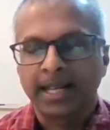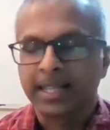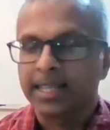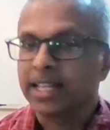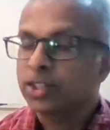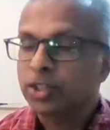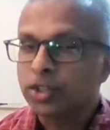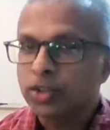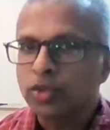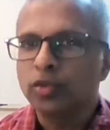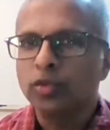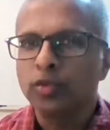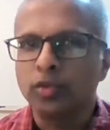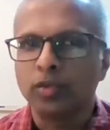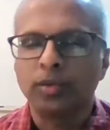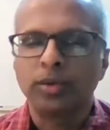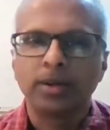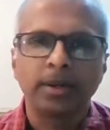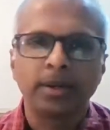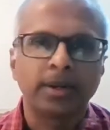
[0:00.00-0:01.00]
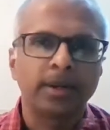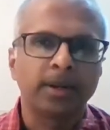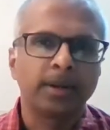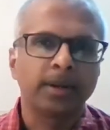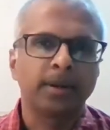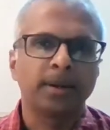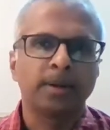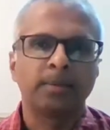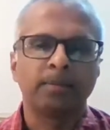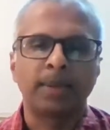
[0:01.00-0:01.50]
And that's true,
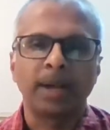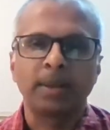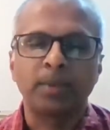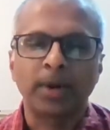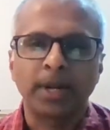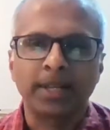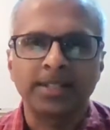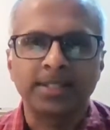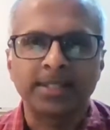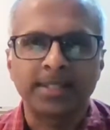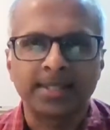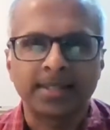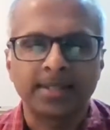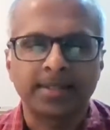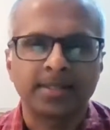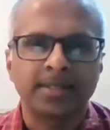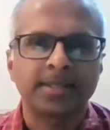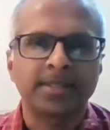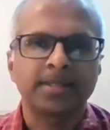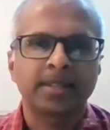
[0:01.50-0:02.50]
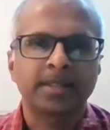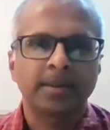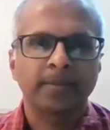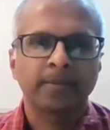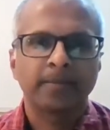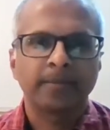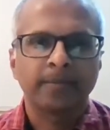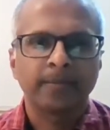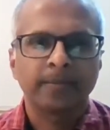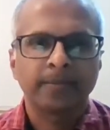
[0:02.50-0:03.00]
my brothers and sisters.
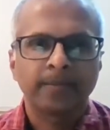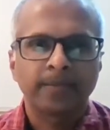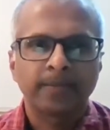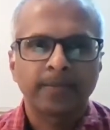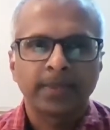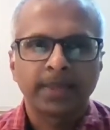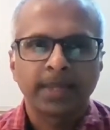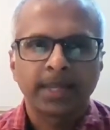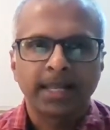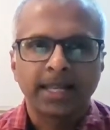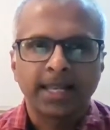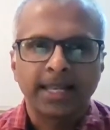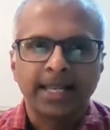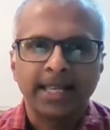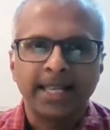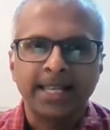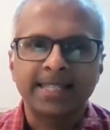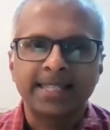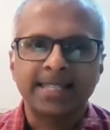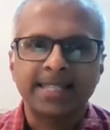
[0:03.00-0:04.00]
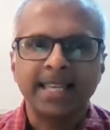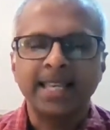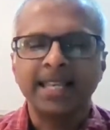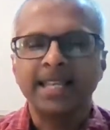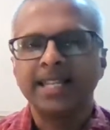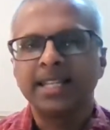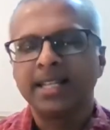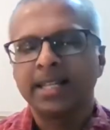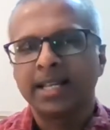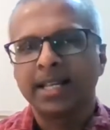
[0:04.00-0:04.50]
It's
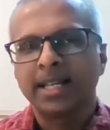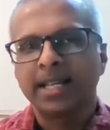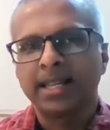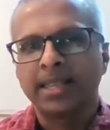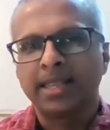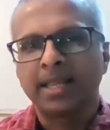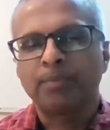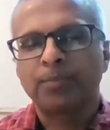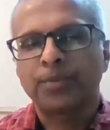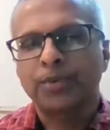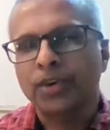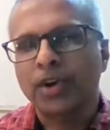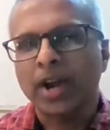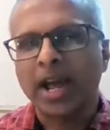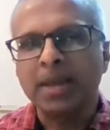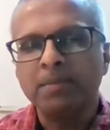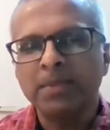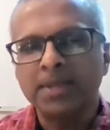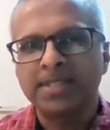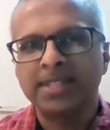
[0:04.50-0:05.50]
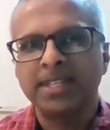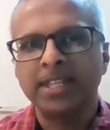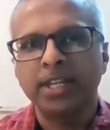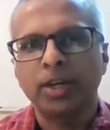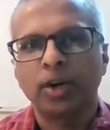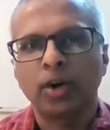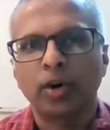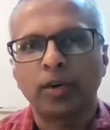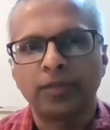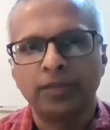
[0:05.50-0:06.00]
in the
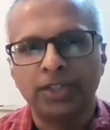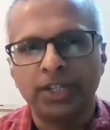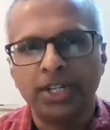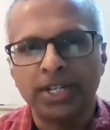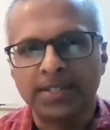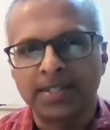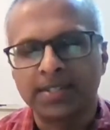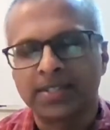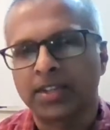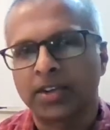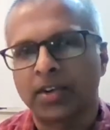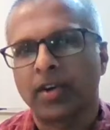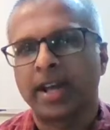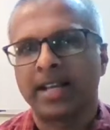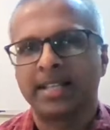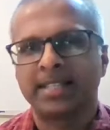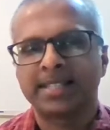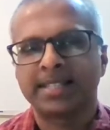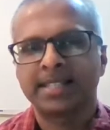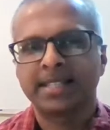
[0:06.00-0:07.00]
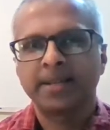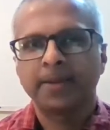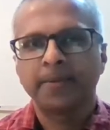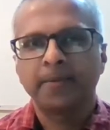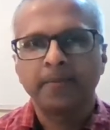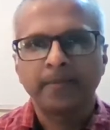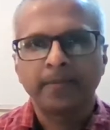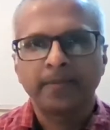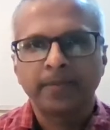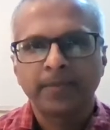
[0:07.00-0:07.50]
primacy of Jesus Christ,
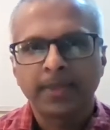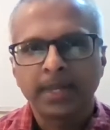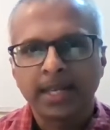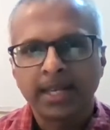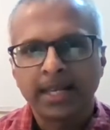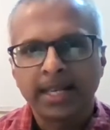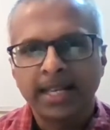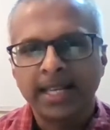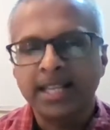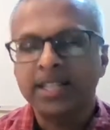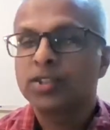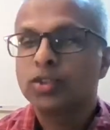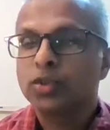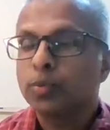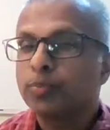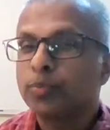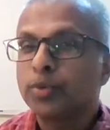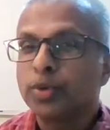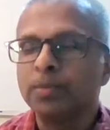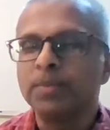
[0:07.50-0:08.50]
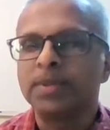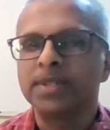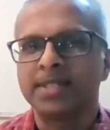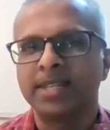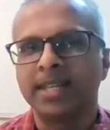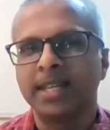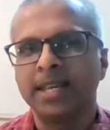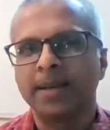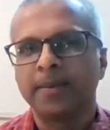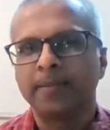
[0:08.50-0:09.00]
his
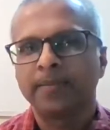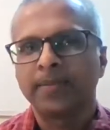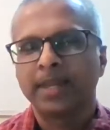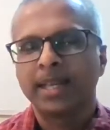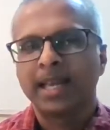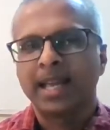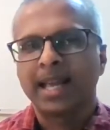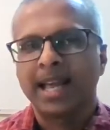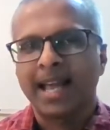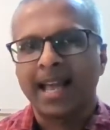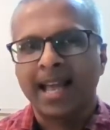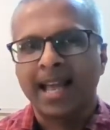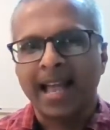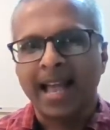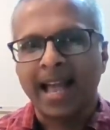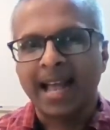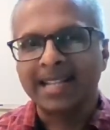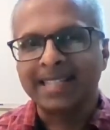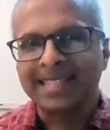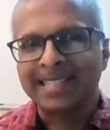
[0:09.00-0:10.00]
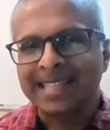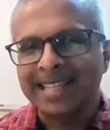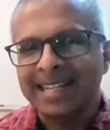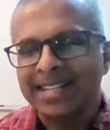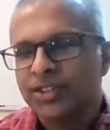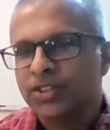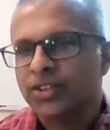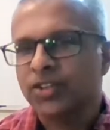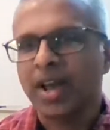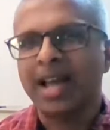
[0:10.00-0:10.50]
supremacy and
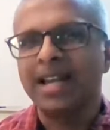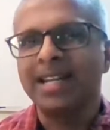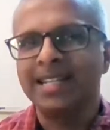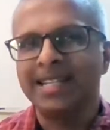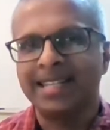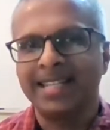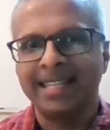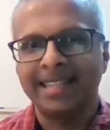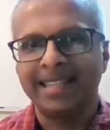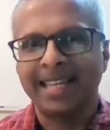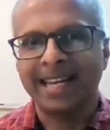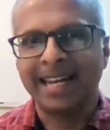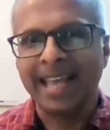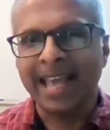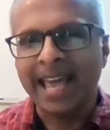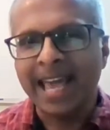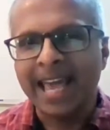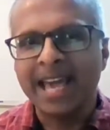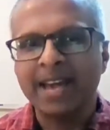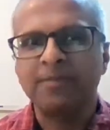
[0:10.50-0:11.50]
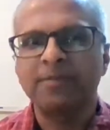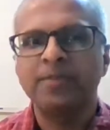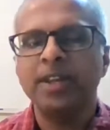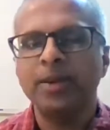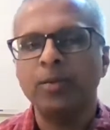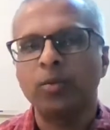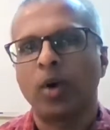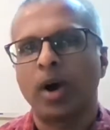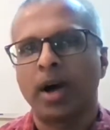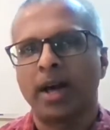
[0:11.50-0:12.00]
centrality, that
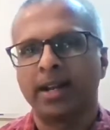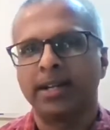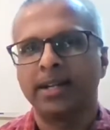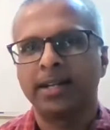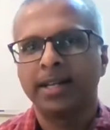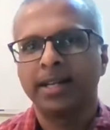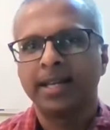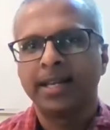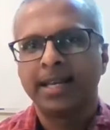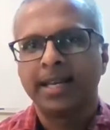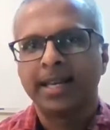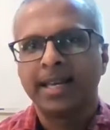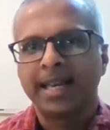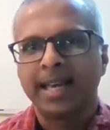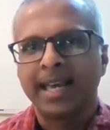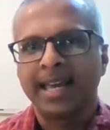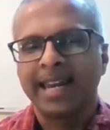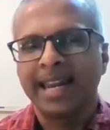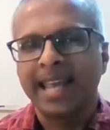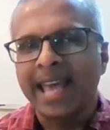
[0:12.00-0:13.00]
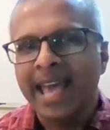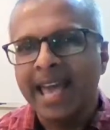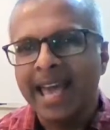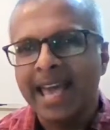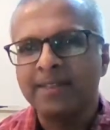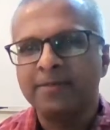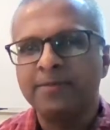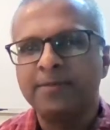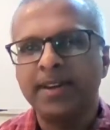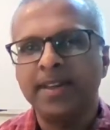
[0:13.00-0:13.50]
everyone and
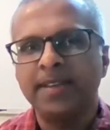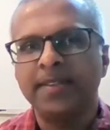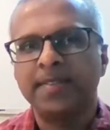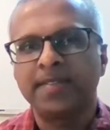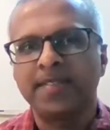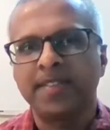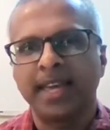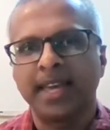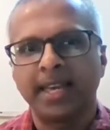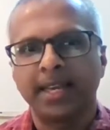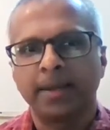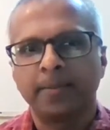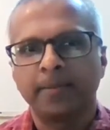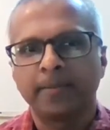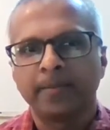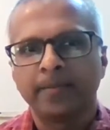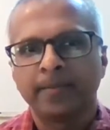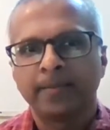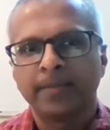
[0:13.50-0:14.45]
everything